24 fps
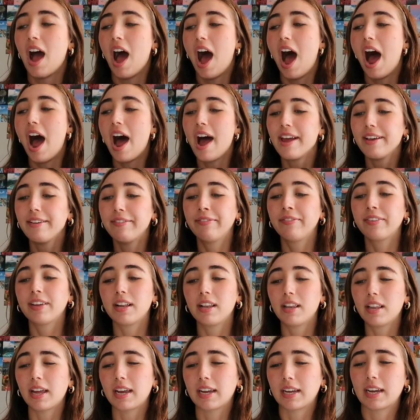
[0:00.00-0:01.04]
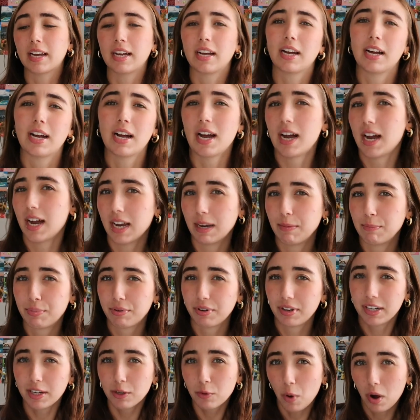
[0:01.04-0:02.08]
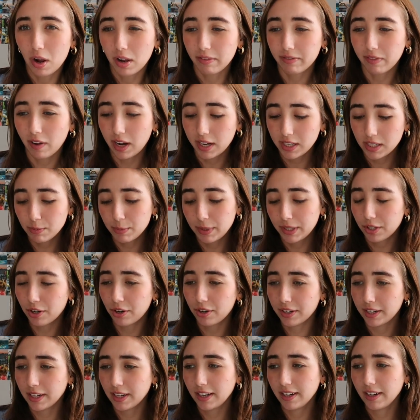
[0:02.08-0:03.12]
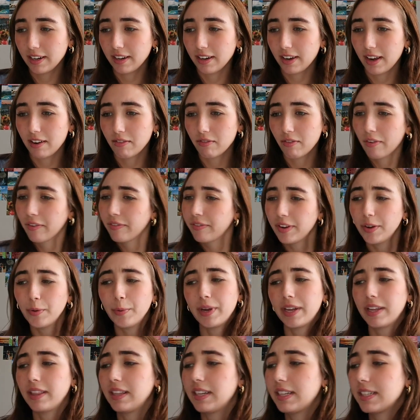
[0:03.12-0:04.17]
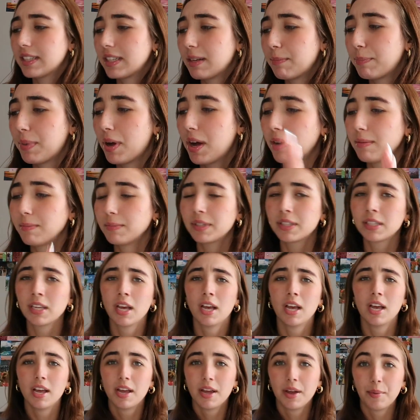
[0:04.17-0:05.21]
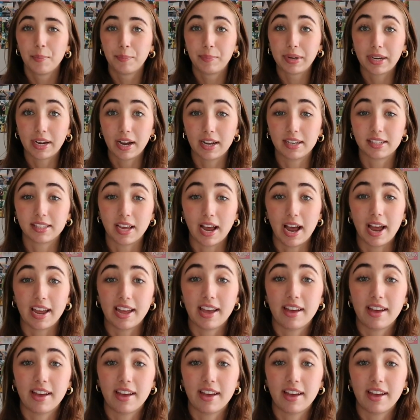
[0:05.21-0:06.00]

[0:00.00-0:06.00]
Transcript: I feel like I'm pretty qualified to be talking and reviewing these lip balms because I